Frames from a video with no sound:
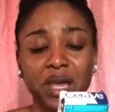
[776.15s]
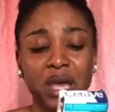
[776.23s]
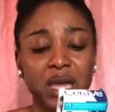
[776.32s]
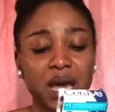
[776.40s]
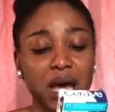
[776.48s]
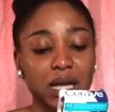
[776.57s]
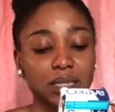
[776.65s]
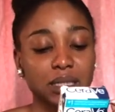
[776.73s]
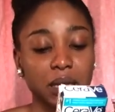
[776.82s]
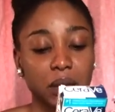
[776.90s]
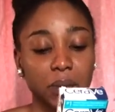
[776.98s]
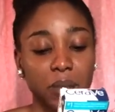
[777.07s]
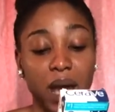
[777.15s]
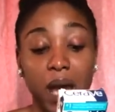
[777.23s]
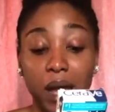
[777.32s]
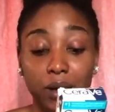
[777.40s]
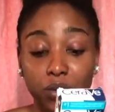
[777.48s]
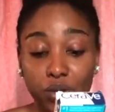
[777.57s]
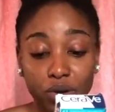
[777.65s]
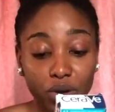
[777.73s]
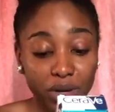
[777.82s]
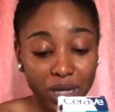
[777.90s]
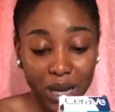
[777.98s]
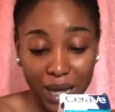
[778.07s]
it has
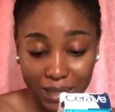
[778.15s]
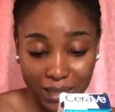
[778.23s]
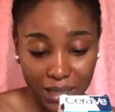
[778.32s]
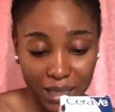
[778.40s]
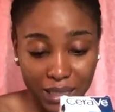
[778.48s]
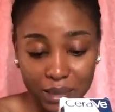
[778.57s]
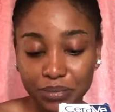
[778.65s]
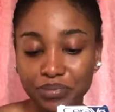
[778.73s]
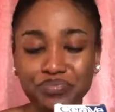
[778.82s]
hyaluronic acid.